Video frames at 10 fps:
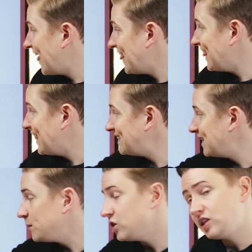this
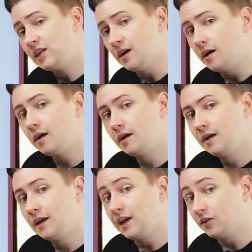image here
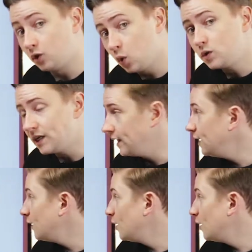is loading,